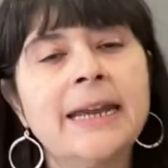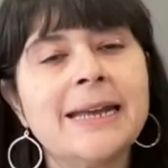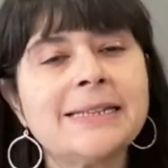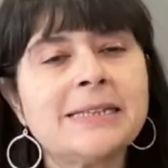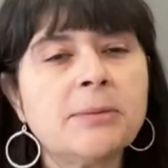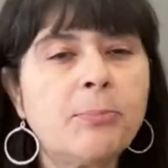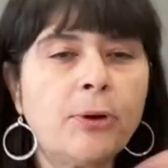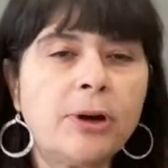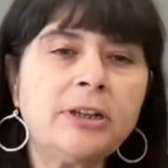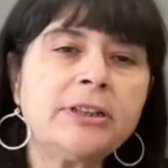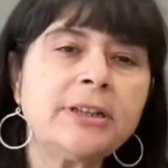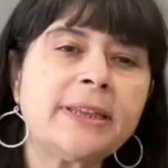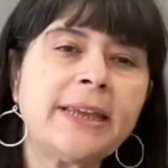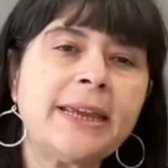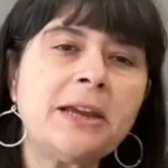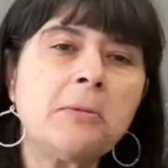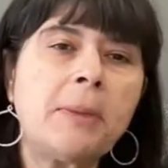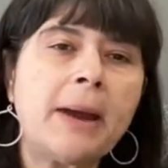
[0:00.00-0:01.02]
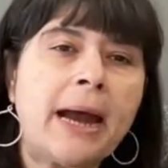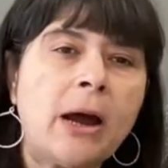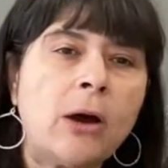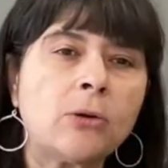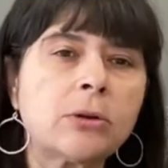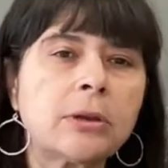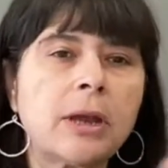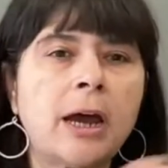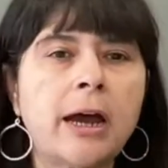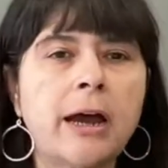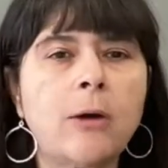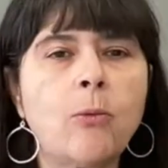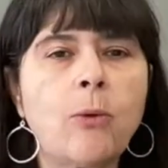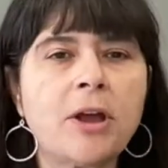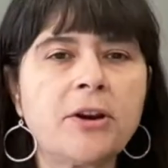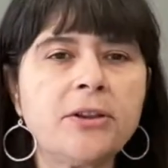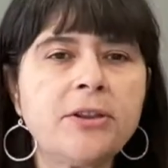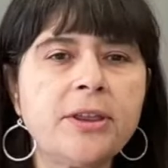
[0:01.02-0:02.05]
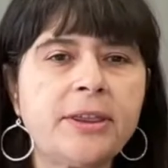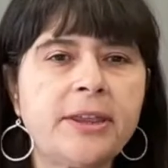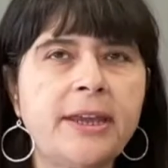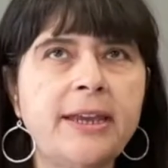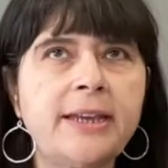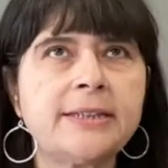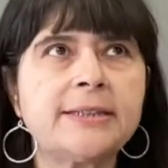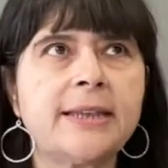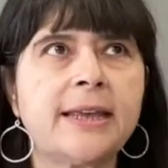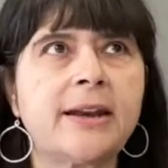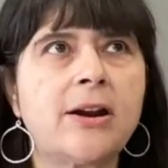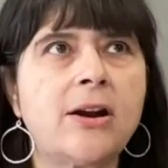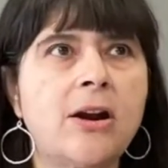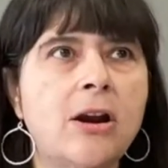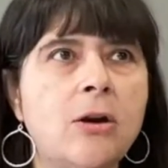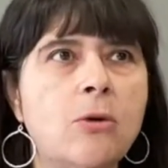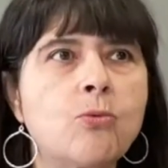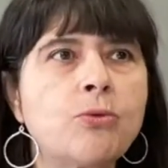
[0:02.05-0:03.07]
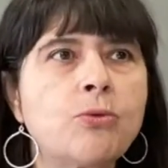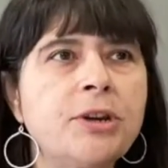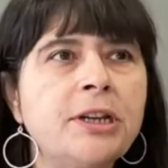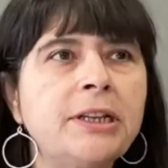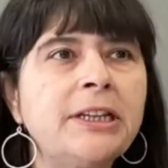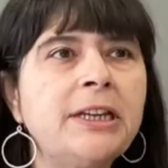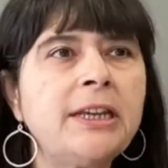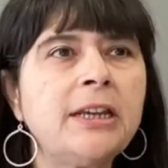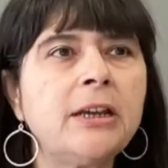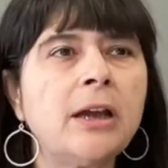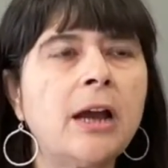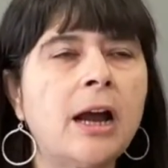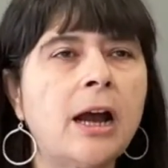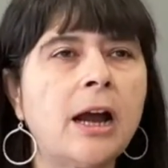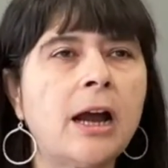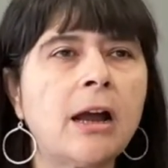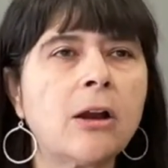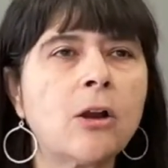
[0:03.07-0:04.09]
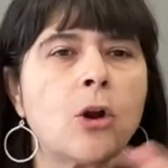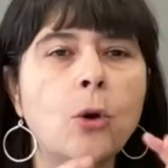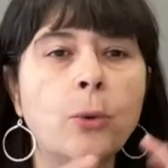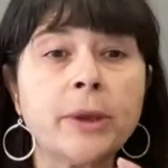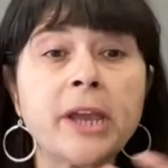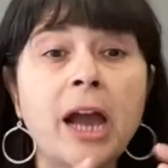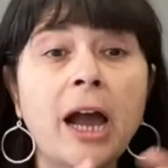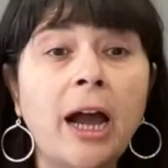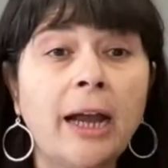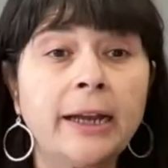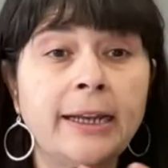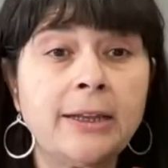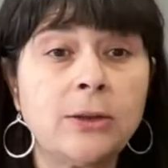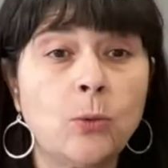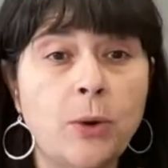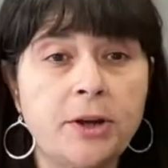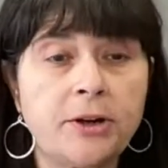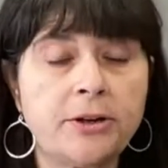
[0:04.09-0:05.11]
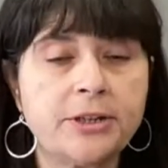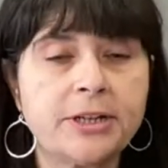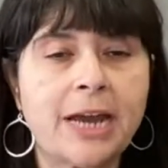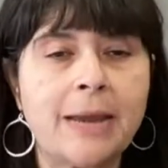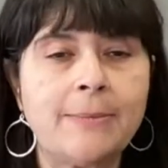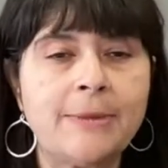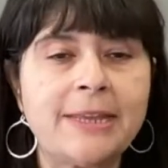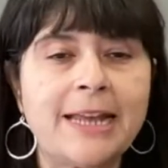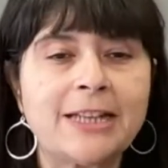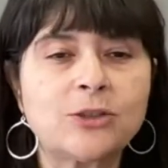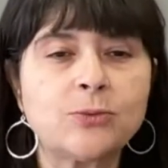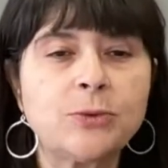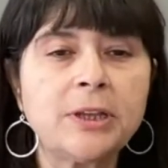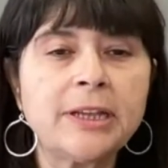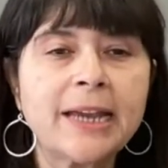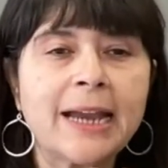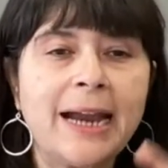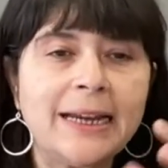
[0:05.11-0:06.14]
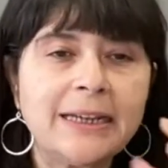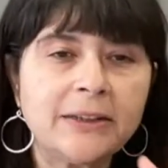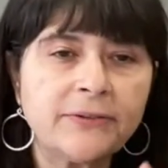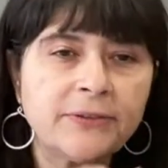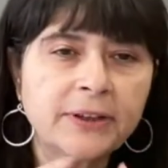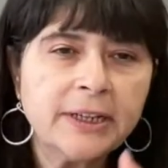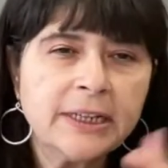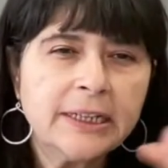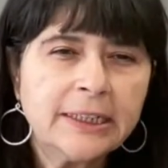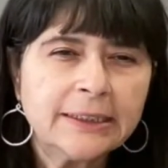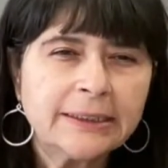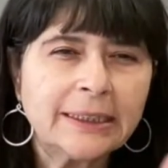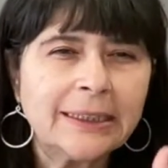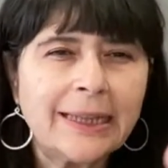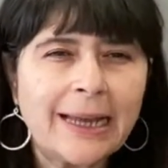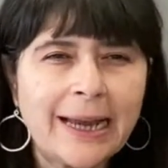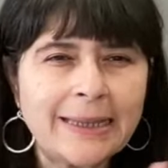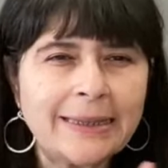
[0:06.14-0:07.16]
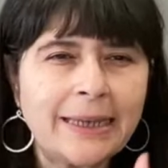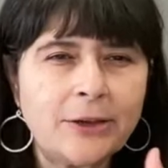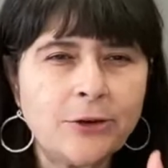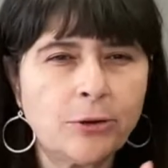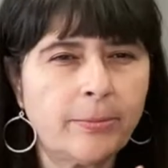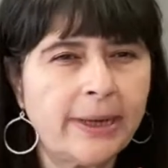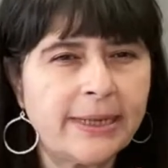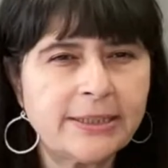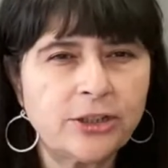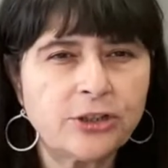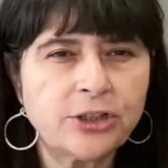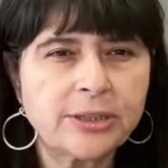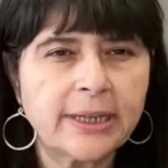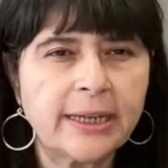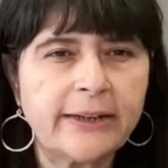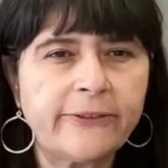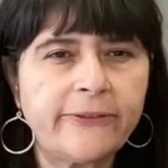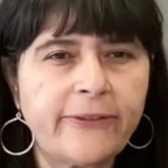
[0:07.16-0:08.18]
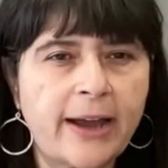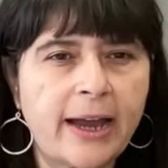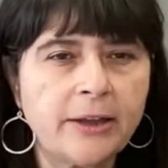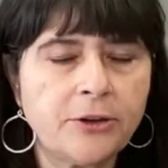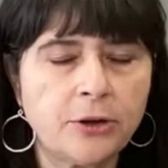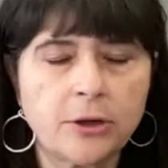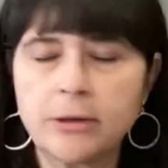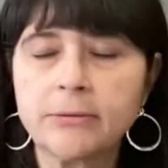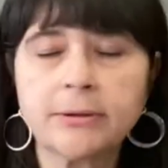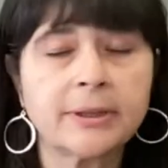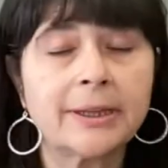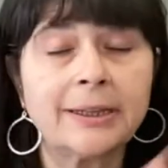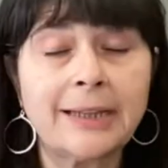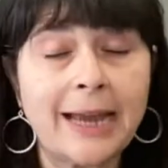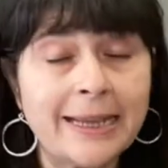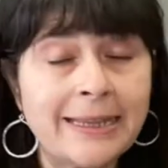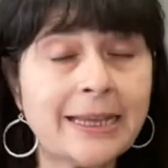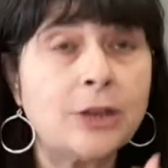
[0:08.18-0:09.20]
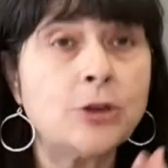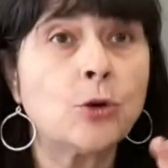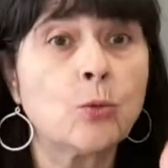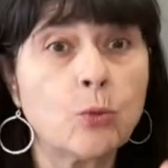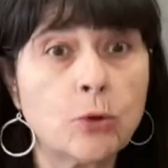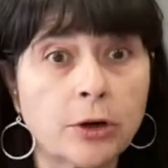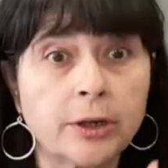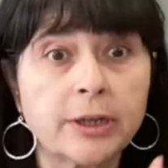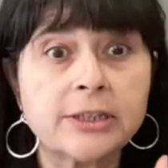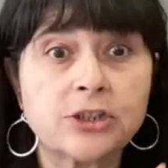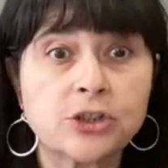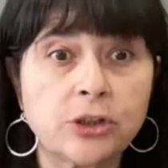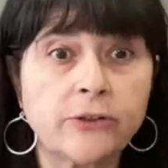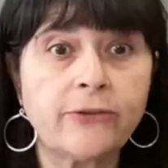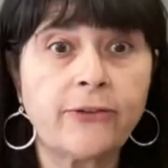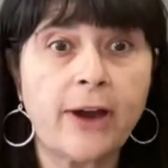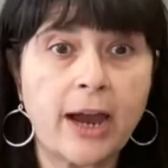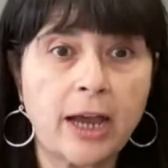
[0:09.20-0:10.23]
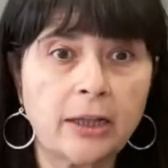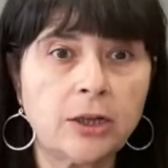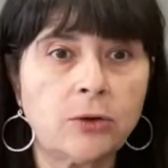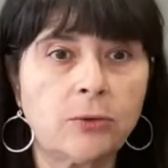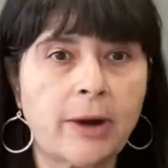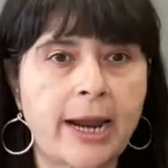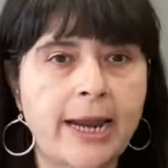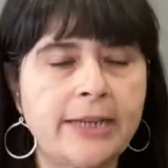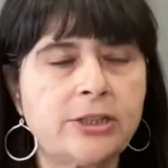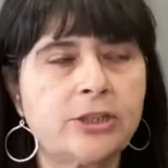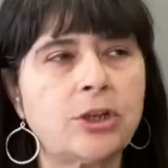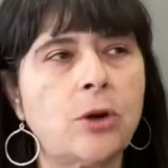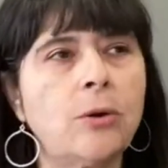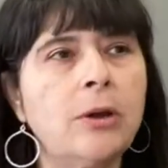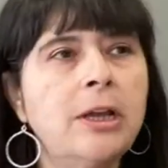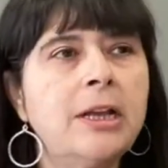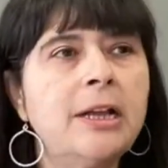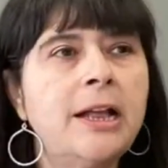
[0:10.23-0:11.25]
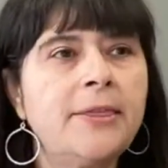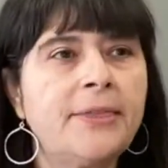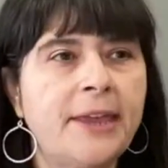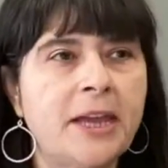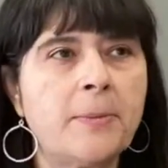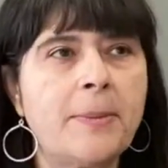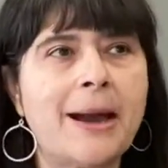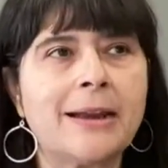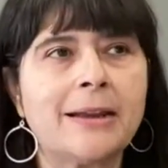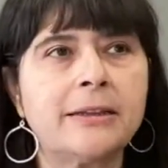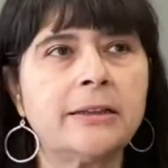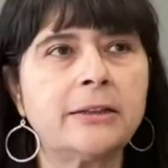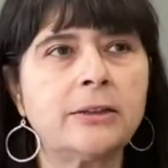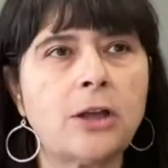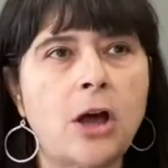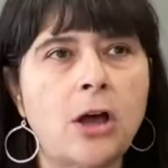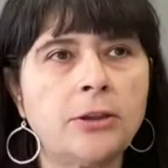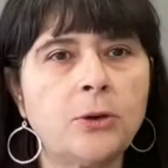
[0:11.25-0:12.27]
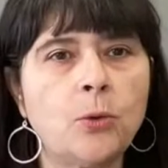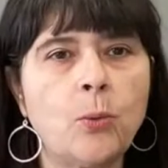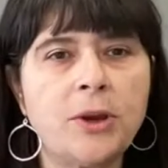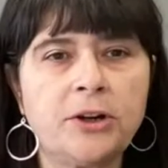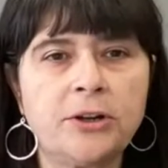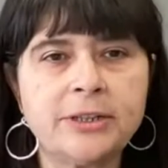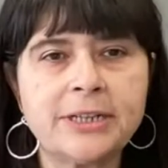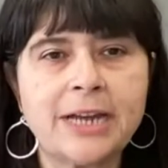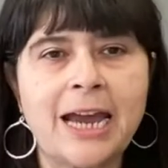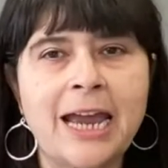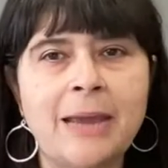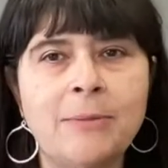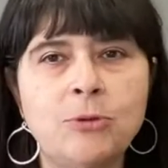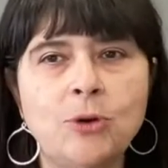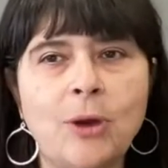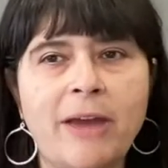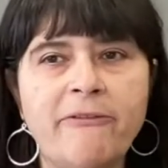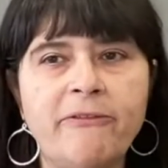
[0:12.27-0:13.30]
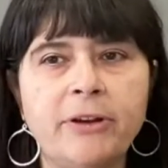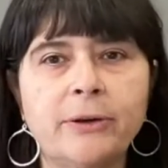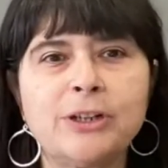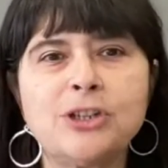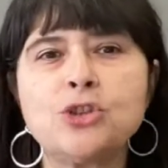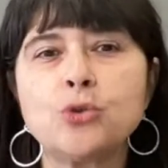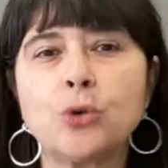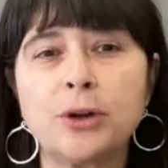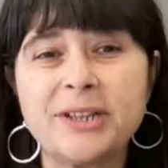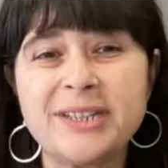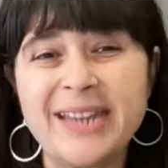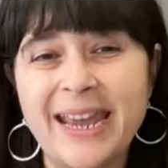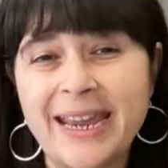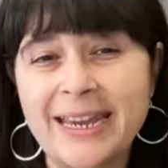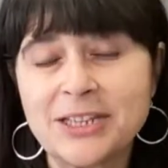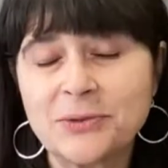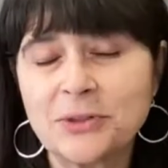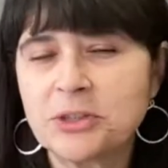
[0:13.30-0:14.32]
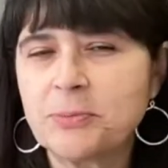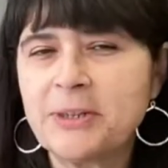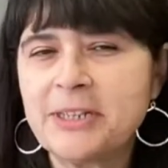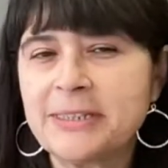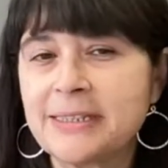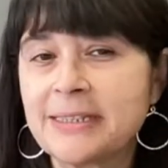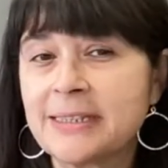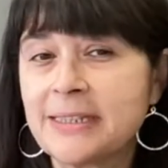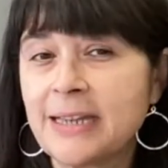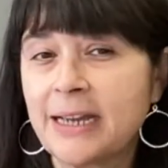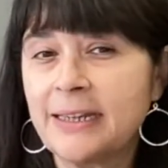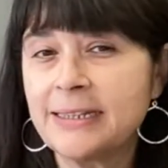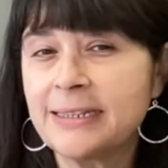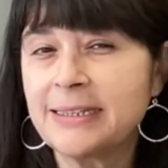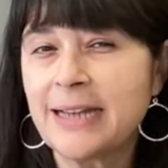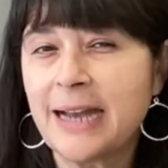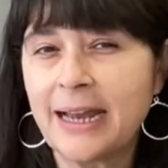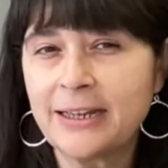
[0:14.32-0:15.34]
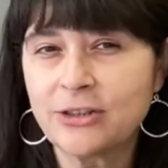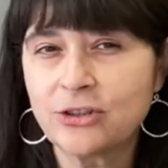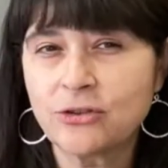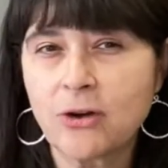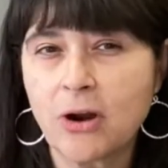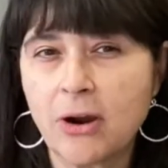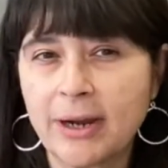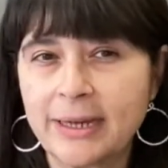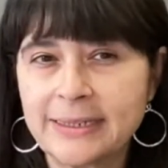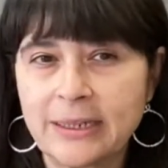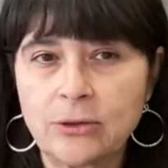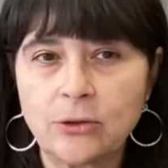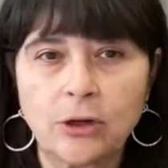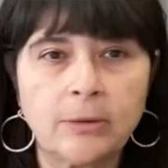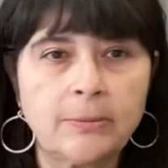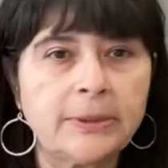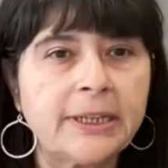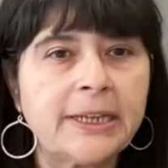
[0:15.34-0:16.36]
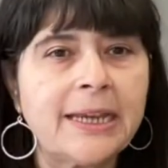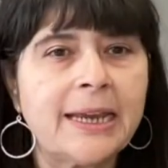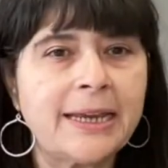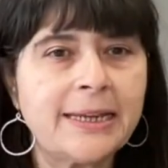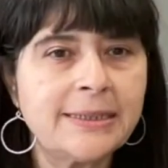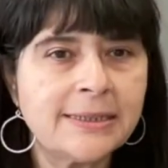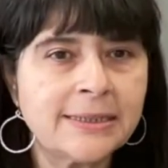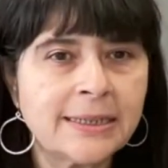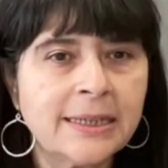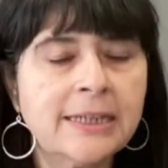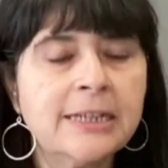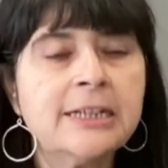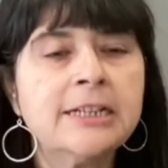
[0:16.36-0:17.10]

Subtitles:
It's important to think about what are the things that are really going on in the wintertime, and that's really kind of the line that your message is going to follow. The line that your work should follow, right? So think about it. The wintertime, you have very short days, which means the sun is not as strong as it normally is.